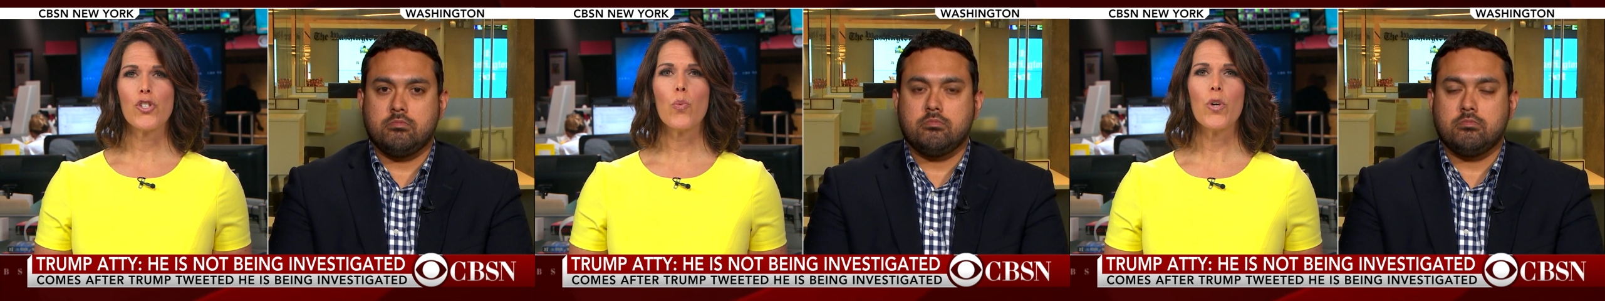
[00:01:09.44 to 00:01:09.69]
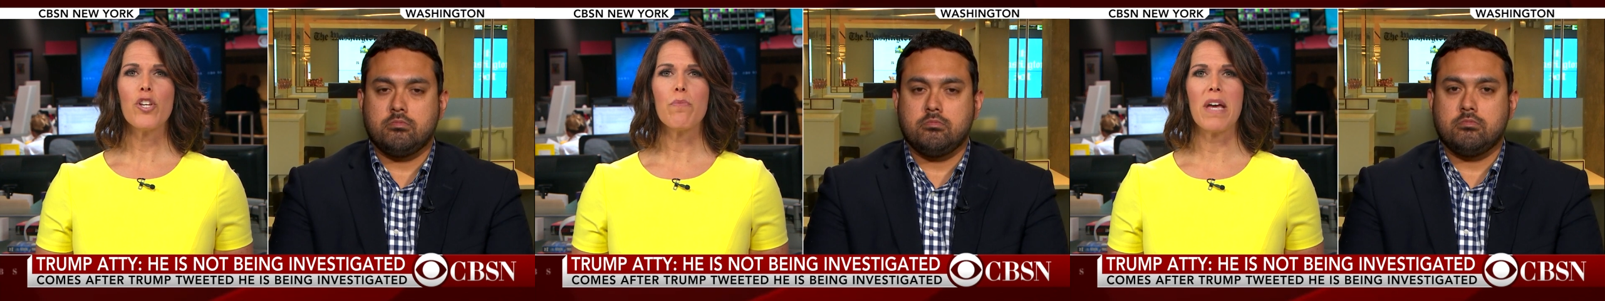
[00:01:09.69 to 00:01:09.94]
Speaker 1: so
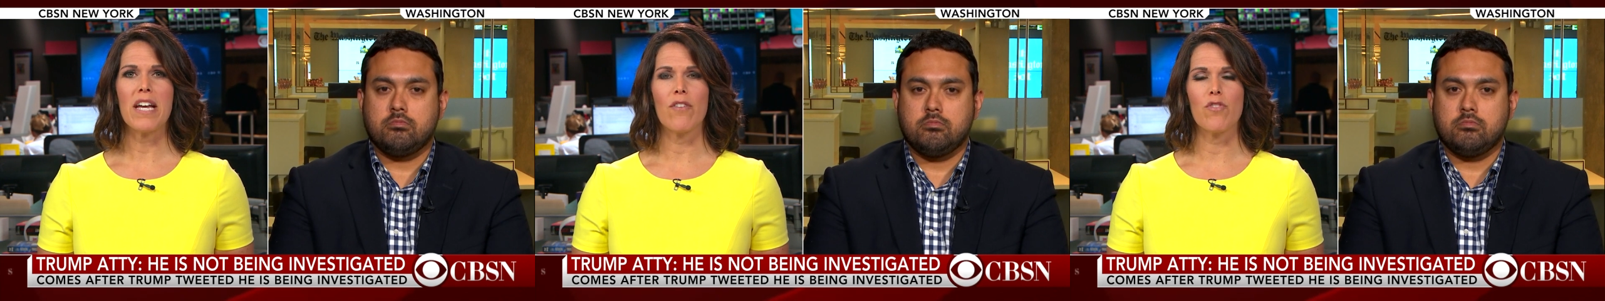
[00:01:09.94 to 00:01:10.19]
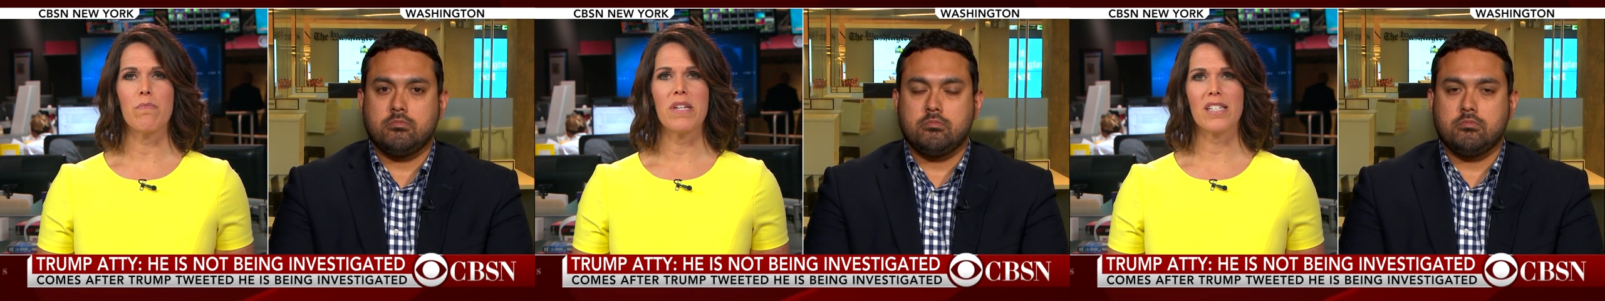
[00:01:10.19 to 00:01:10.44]
what do you make of
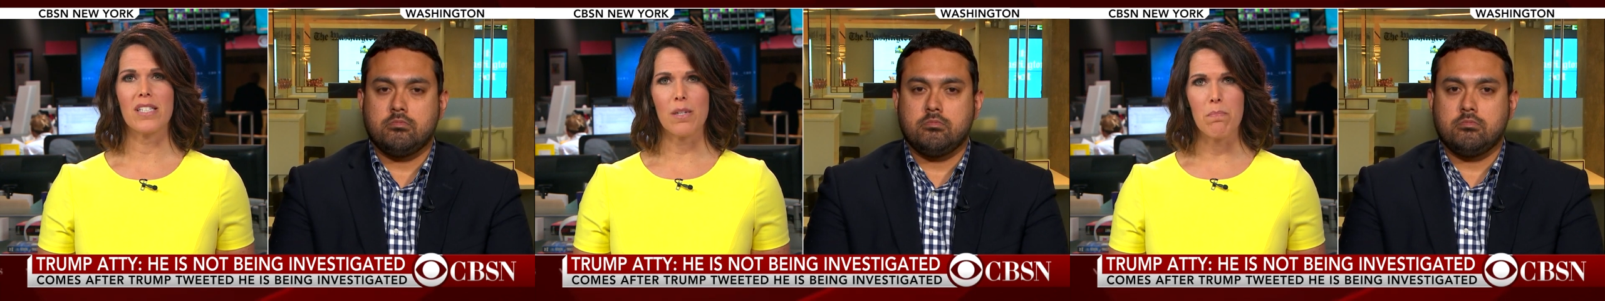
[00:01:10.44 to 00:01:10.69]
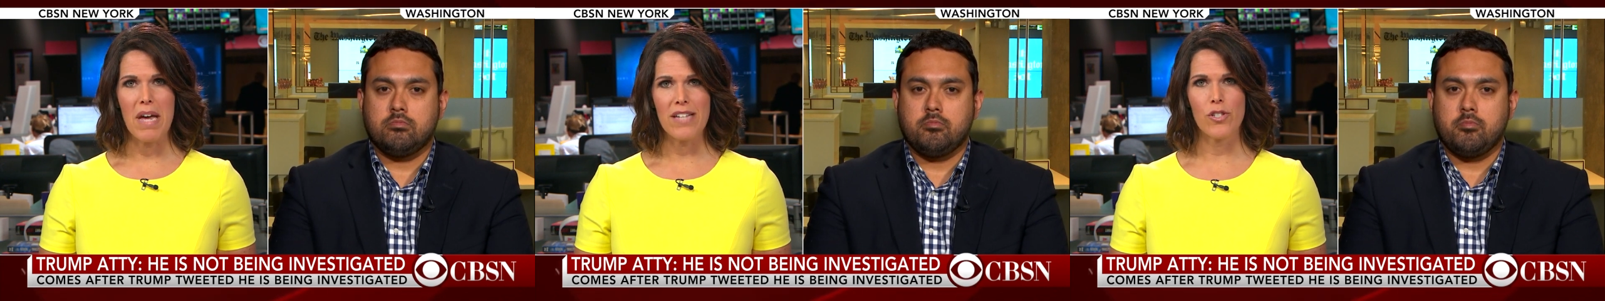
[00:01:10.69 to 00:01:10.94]
the mixed
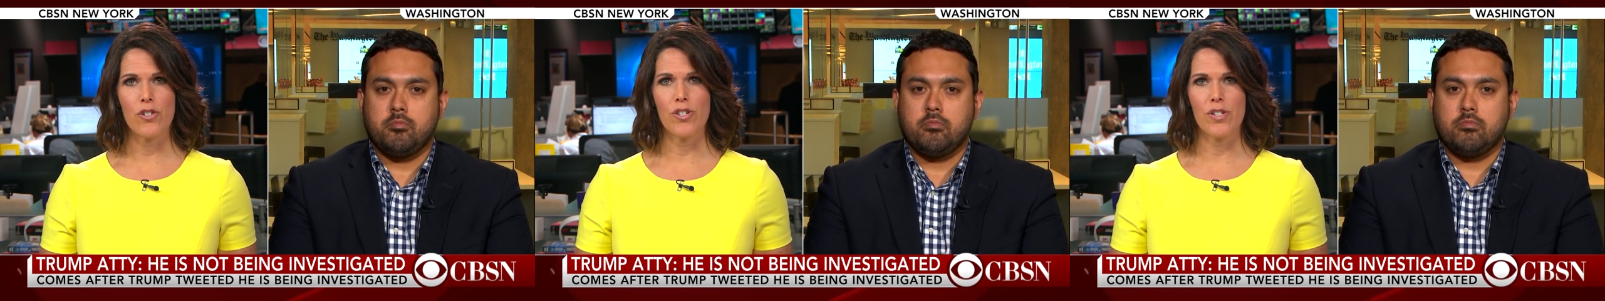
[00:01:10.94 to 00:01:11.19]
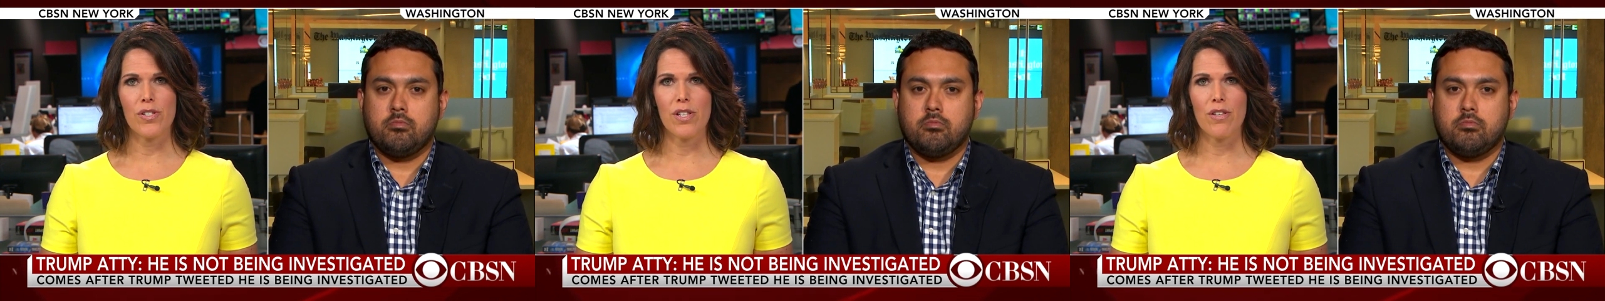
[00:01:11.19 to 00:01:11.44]

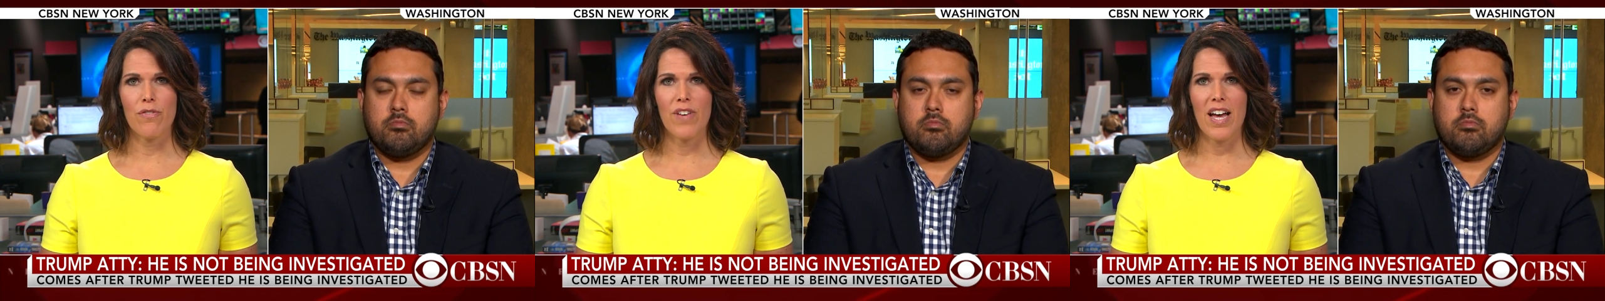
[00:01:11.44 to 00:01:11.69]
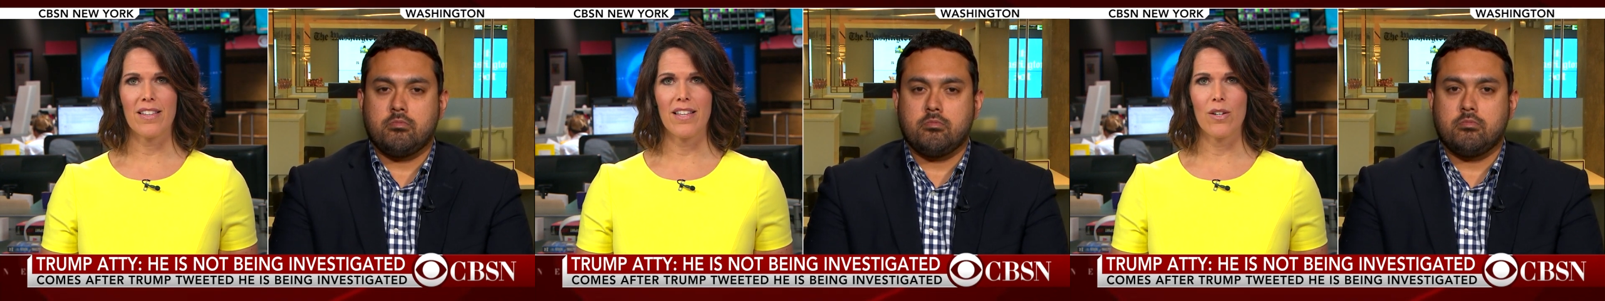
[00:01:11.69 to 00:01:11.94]
messages and the
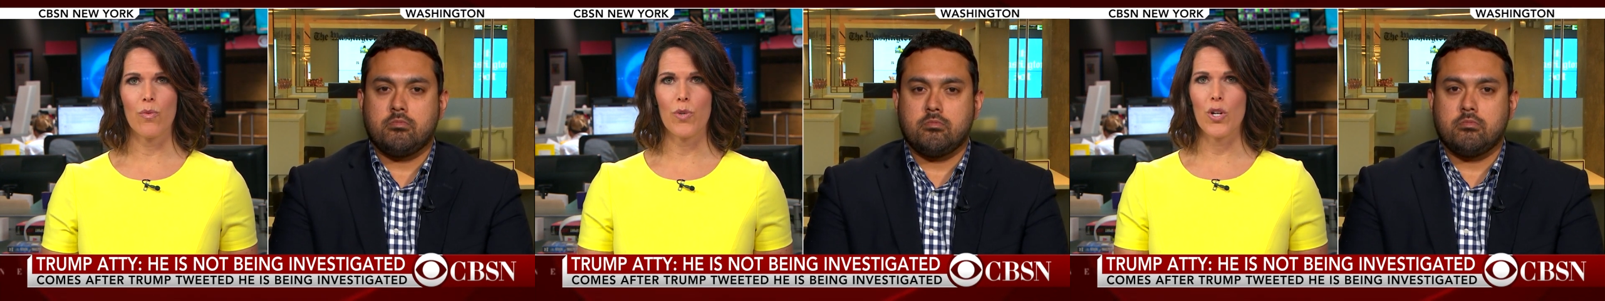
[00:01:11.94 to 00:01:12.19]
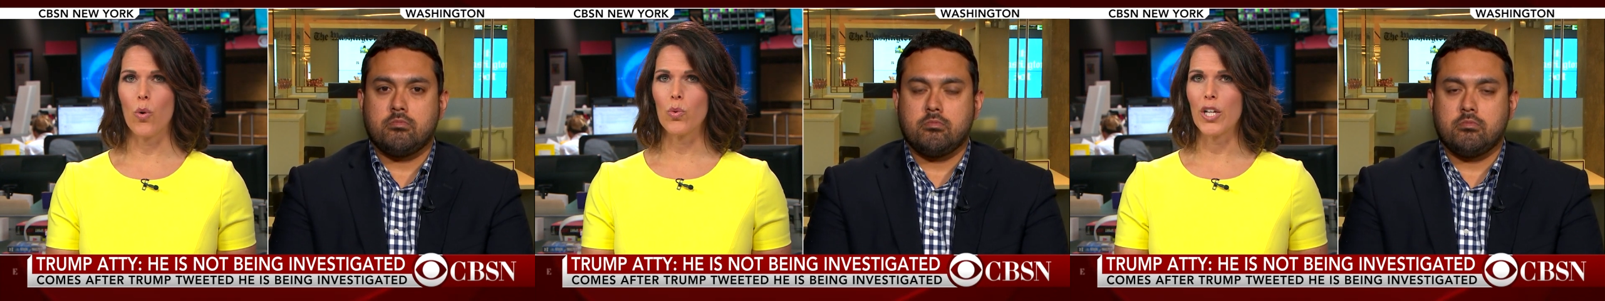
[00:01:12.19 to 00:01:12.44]
fact that
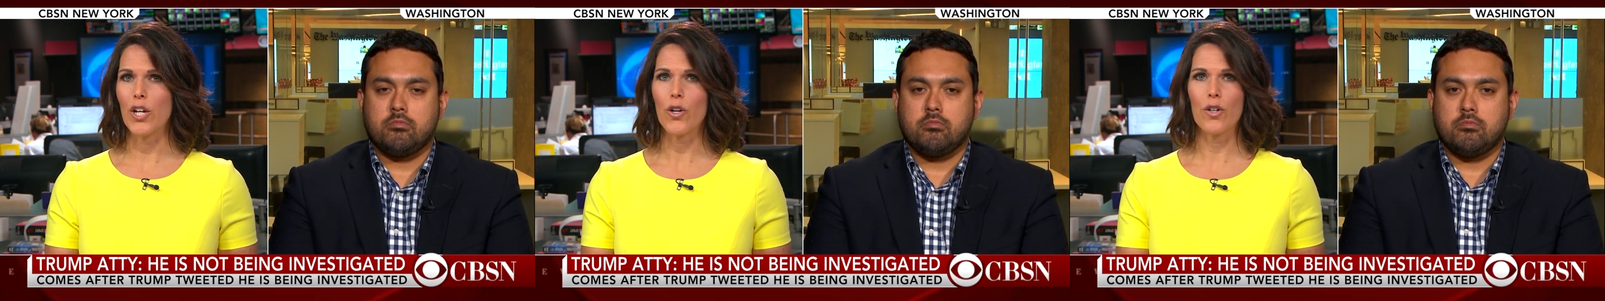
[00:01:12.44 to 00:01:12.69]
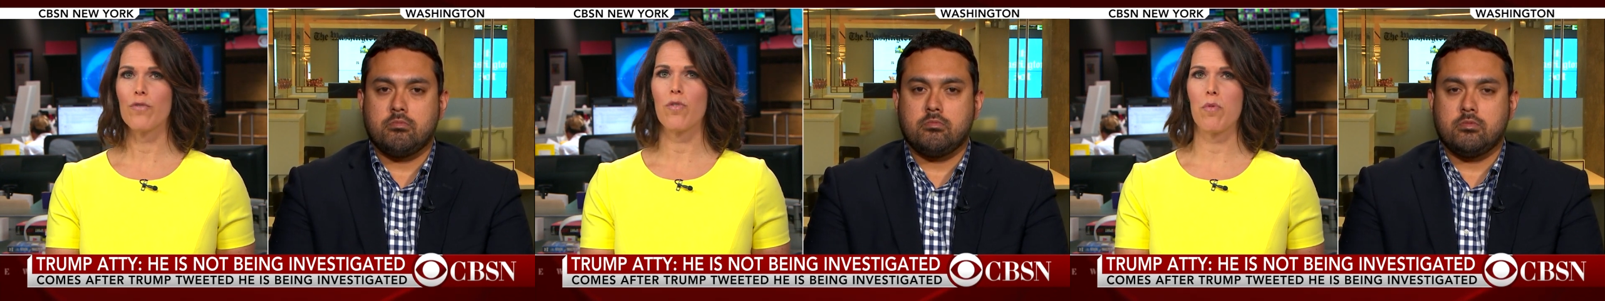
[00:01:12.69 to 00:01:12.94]
we only
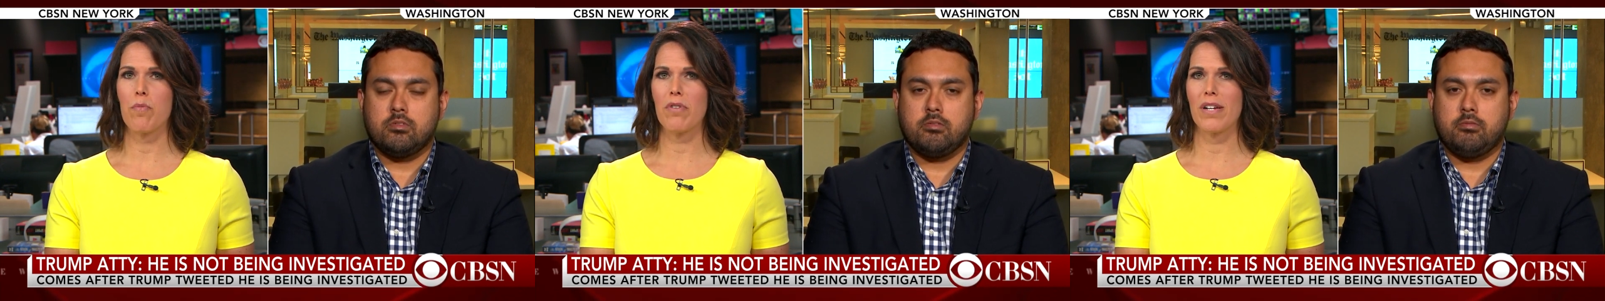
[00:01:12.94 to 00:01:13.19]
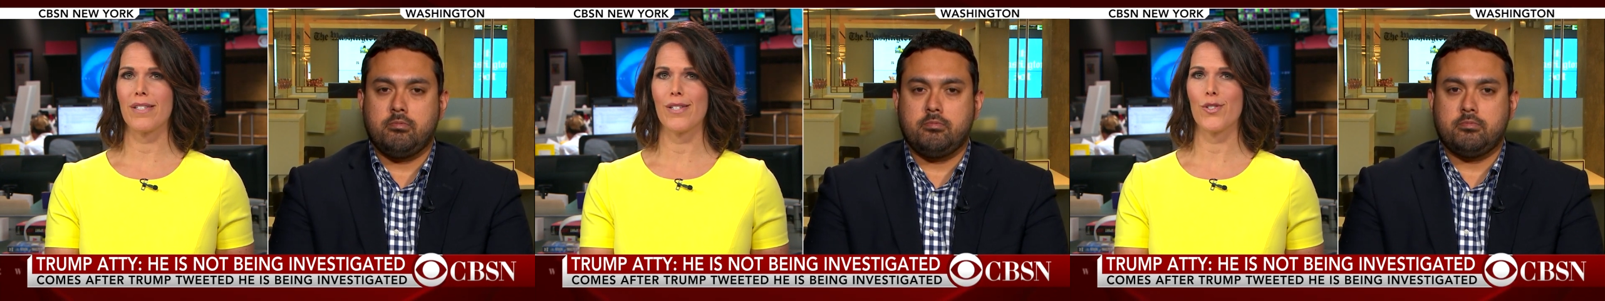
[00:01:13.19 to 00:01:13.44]
heard from the
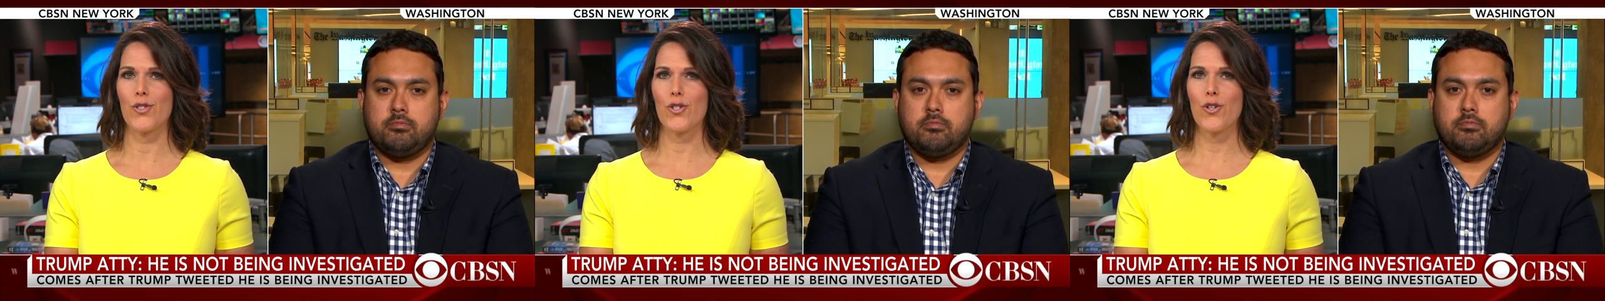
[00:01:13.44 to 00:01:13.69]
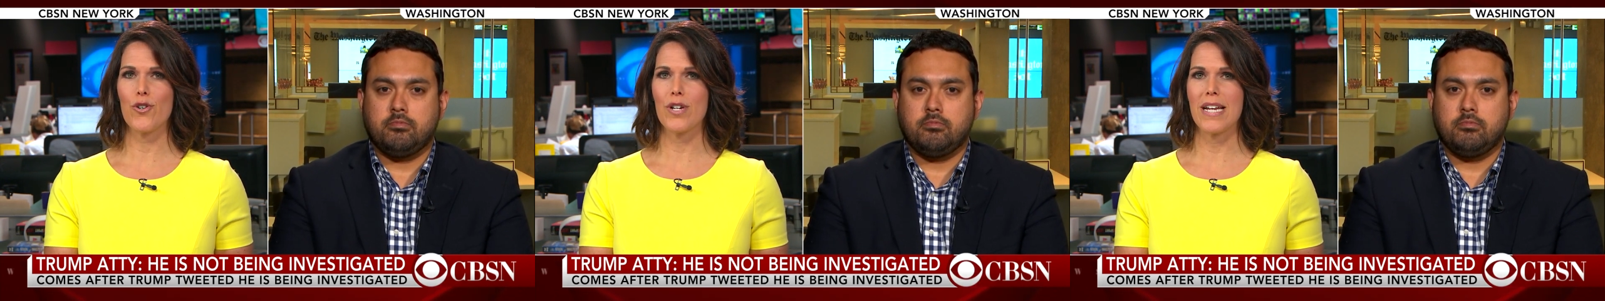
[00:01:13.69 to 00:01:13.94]
president's
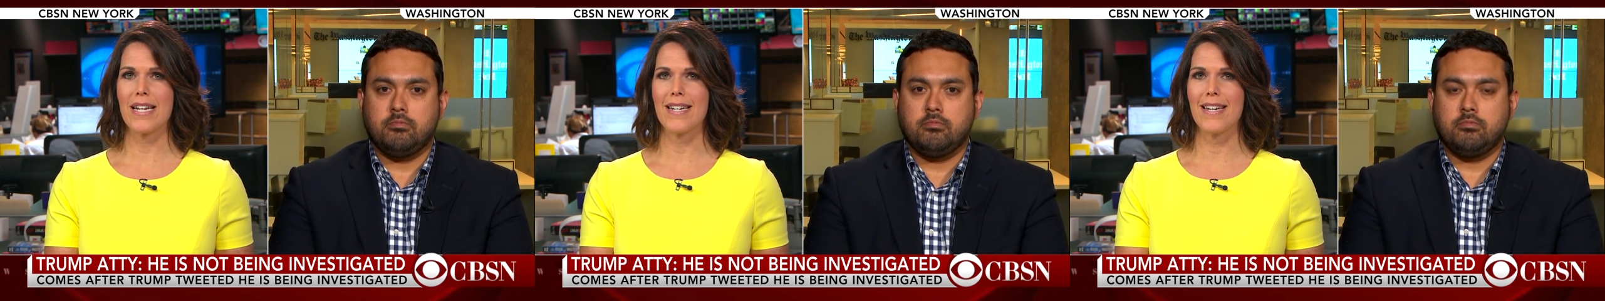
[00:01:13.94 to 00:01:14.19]
attorney and